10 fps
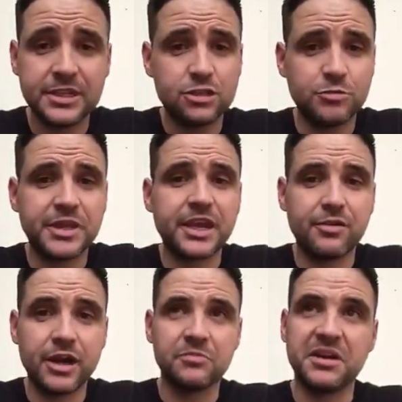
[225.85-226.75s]
they should be
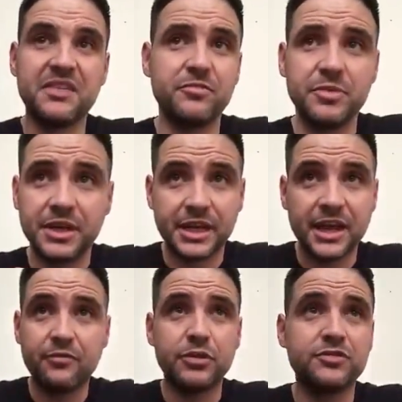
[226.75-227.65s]
carried out by everybody
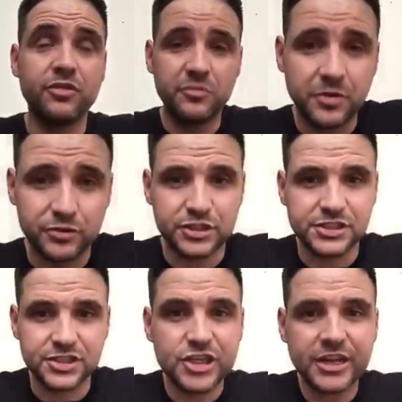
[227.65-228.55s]
every 12 months
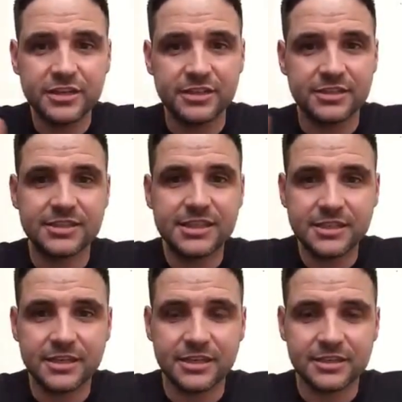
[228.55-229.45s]
just to check
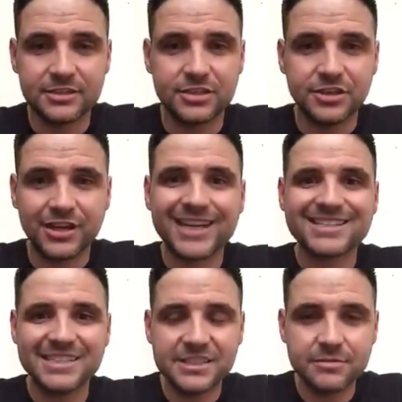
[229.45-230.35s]
your
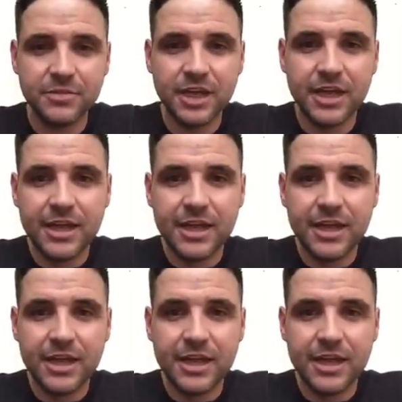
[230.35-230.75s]
gas system,